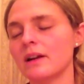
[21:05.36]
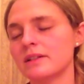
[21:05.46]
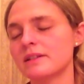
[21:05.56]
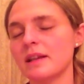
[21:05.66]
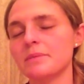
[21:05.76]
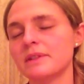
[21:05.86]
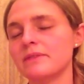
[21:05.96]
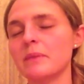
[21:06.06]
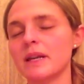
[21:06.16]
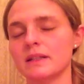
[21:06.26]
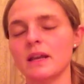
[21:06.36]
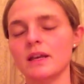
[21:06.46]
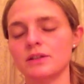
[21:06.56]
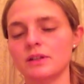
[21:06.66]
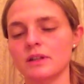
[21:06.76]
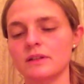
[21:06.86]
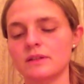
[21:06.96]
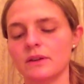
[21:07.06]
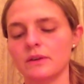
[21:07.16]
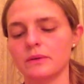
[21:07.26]
steps of meditation.
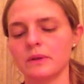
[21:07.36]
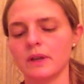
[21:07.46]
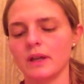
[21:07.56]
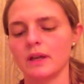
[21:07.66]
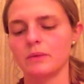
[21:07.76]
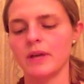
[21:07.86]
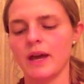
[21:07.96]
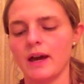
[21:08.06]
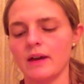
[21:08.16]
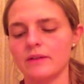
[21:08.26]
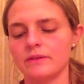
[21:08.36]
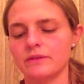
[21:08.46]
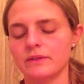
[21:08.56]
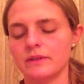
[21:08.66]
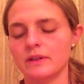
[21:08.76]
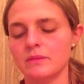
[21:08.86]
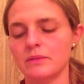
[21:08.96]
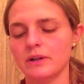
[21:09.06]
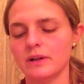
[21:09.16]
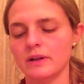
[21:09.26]
So we have
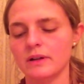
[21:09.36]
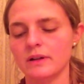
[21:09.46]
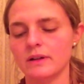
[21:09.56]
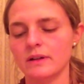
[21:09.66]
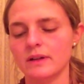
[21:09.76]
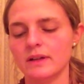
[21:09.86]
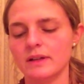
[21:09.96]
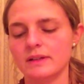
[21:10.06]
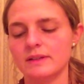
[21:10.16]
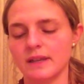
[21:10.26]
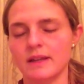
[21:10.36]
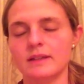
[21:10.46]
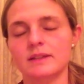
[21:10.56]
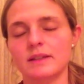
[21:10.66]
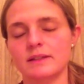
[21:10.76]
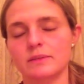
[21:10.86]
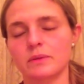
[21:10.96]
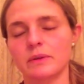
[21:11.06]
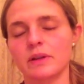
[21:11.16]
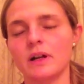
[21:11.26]
number 6 is
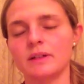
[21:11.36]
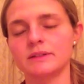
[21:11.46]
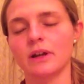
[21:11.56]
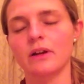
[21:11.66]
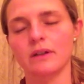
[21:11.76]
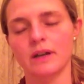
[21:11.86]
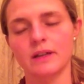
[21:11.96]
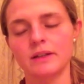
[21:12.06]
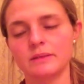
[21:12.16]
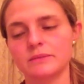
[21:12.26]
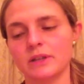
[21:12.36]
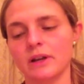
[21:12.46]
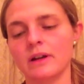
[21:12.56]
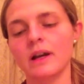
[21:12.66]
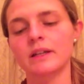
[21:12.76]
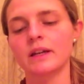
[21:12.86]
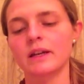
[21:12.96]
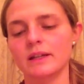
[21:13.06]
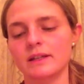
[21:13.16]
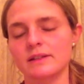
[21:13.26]
what we call dharana.
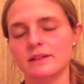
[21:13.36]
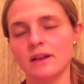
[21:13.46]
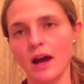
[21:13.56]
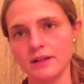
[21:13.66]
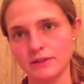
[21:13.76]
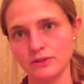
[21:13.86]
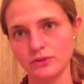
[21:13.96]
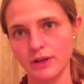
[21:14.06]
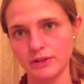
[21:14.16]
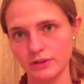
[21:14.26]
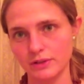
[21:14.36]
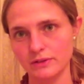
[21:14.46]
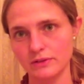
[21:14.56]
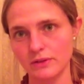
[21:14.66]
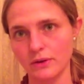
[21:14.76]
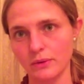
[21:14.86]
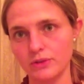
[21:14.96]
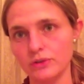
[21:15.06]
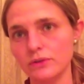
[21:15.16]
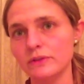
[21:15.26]
Dharana is concentration. So we
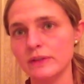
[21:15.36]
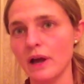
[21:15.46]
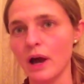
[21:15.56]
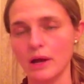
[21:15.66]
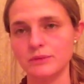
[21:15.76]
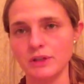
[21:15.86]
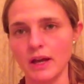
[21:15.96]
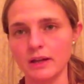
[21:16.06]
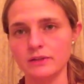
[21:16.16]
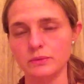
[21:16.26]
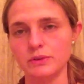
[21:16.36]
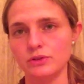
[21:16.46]
choose an object.